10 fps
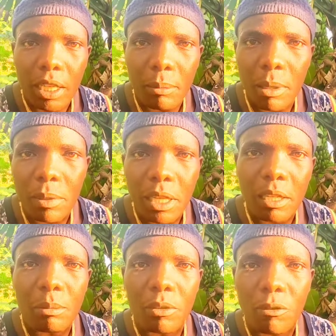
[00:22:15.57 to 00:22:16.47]
maybe they
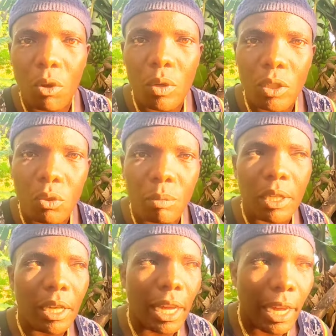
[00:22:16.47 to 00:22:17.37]
will be flowing to
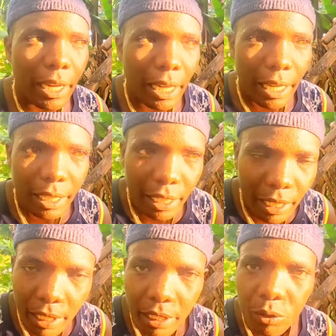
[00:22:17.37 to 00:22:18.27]
me uh, and uh,
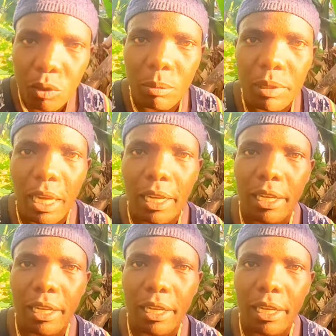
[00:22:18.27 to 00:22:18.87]
hey, eh, it will be